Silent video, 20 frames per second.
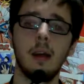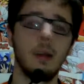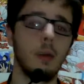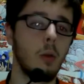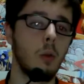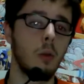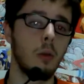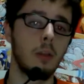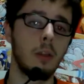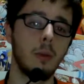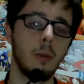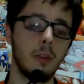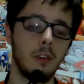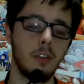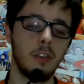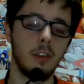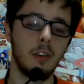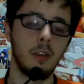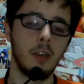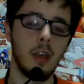Or there
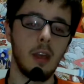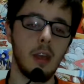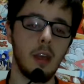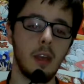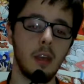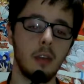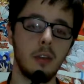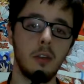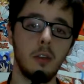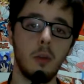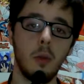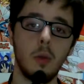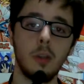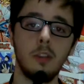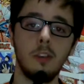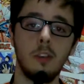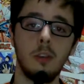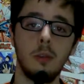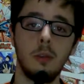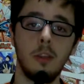was going
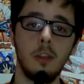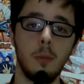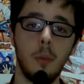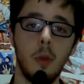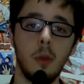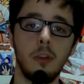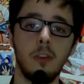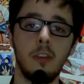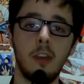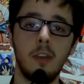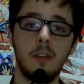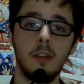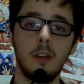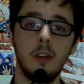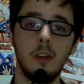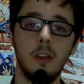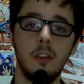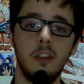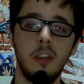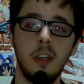to Tim Hortons
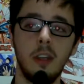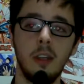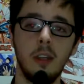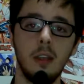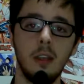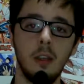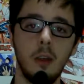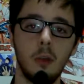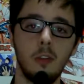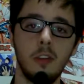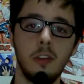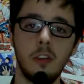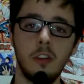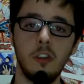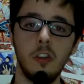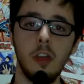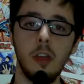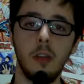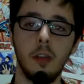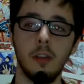after seeing Ghost in the
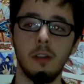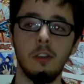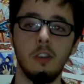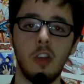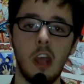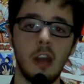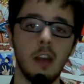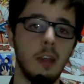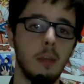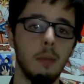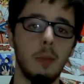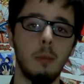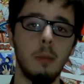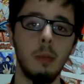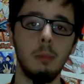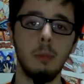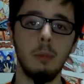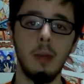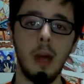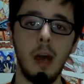Shell and chatting up the
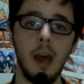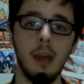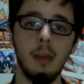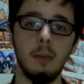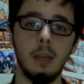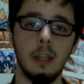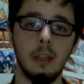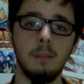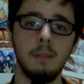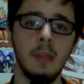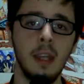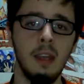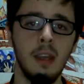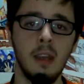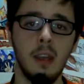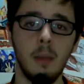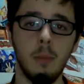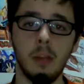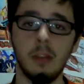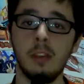people behind me
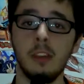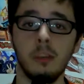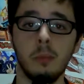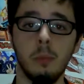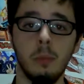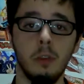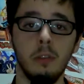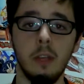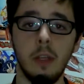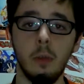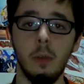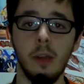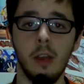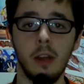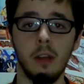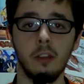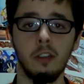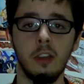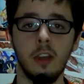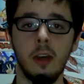about this movie we all
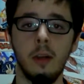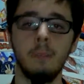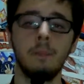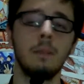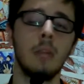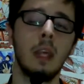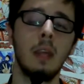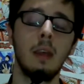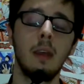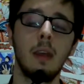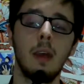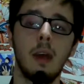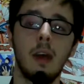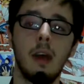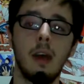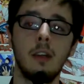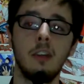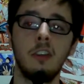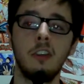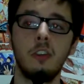saw.
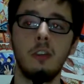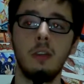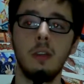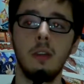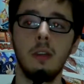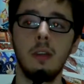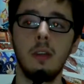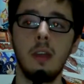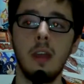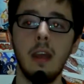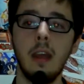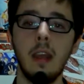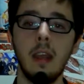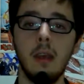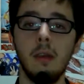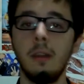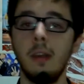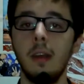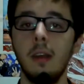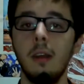Just getting
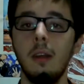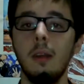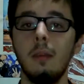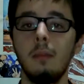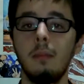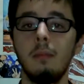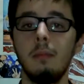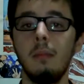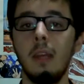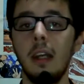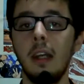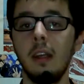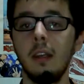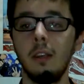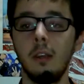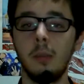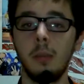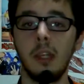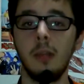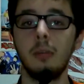out there, meeting new
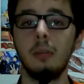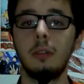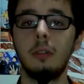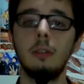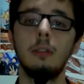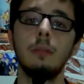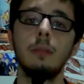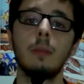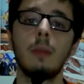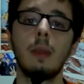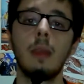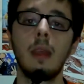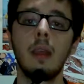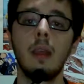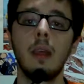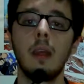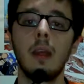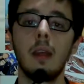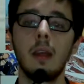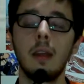people,
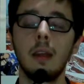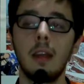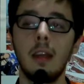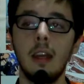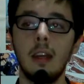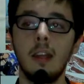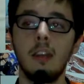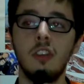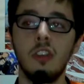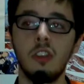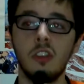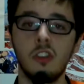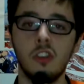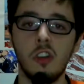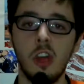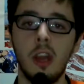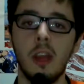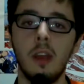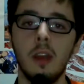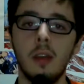getting to
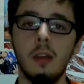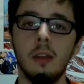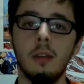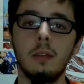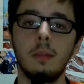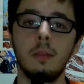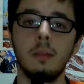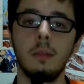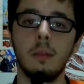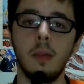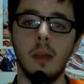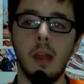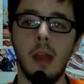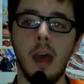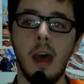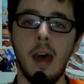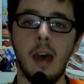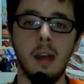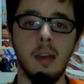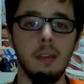share
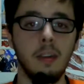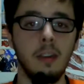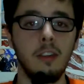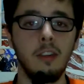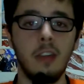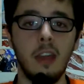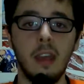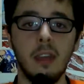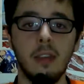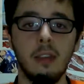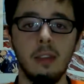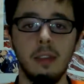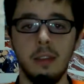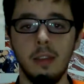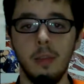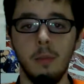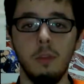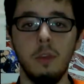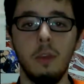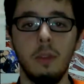
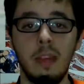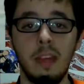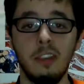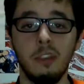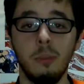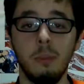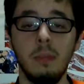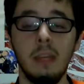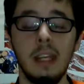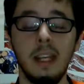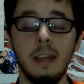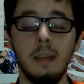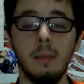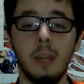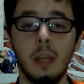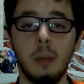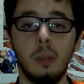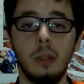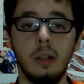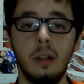this medium
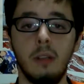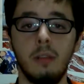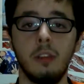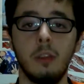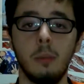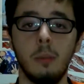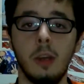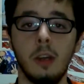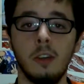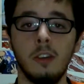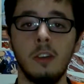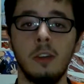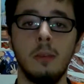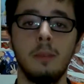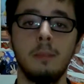that we love so much,